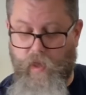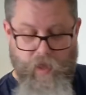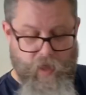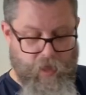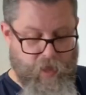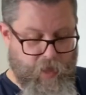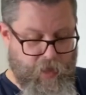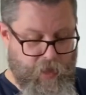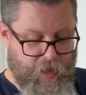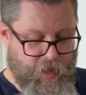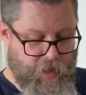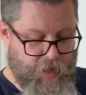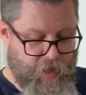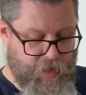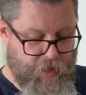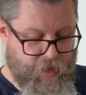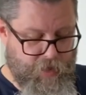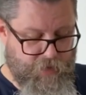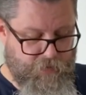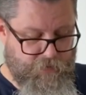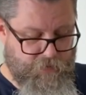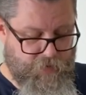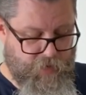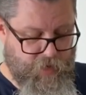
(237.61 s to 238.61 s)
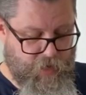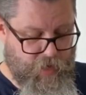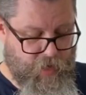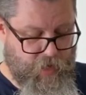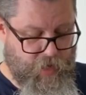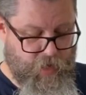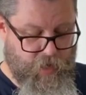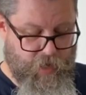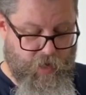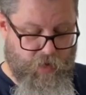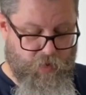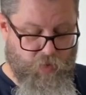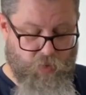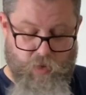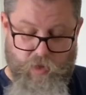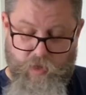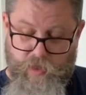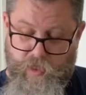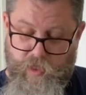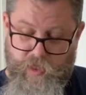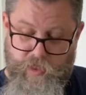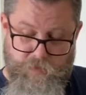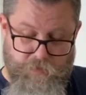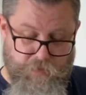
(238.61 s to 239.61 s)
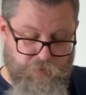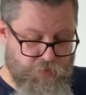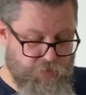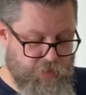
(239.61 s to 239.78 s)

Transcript: I have a 1/4 teaspoon of